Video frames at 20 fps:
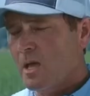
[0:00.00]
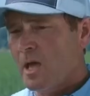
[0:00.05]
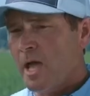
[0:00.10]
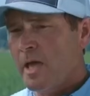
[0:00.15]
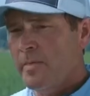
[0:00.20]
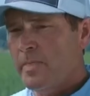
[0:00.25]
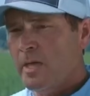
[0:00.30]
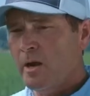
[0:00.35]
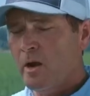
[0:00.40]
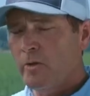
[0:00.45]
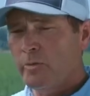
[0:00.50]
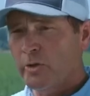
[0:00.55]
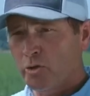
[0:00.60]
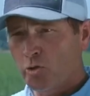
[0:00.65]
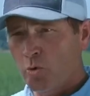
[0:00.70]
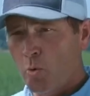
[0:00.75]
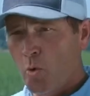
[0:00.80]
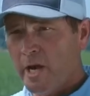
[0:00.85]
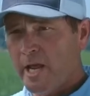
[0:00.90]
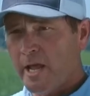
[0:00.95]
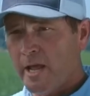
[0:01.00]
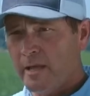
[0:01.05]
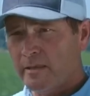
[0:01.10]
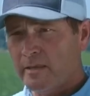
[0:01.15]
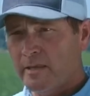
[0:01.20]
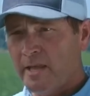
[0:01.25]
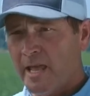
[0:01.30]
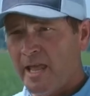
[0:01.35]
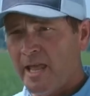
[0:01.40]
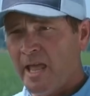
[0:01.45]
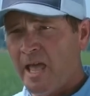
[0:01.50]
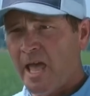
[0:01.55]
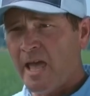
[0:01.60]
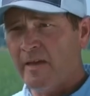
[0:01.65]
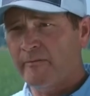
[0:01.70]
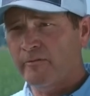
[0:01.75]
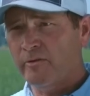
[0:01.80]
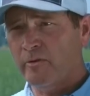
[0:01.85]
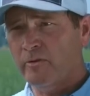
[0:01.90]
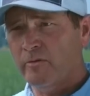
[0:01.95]
And then on the 28th day
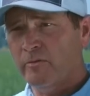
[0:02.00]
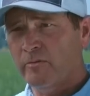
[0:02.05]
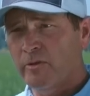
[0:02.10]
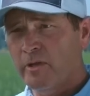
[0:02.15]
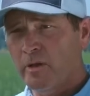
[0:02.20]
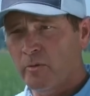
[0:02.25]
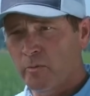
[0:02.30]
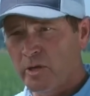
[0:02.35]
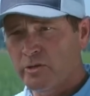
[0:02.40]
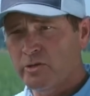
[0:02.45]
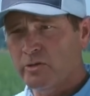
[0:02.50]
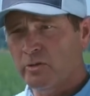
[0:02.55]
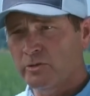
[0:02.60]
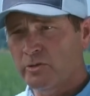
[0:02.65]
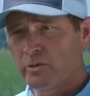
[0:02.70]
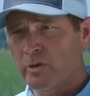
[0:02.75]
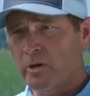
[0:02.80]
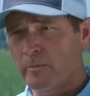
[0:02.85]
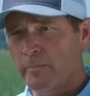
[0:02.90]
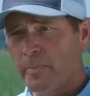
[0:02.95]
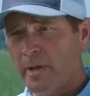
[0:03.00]
after the original 200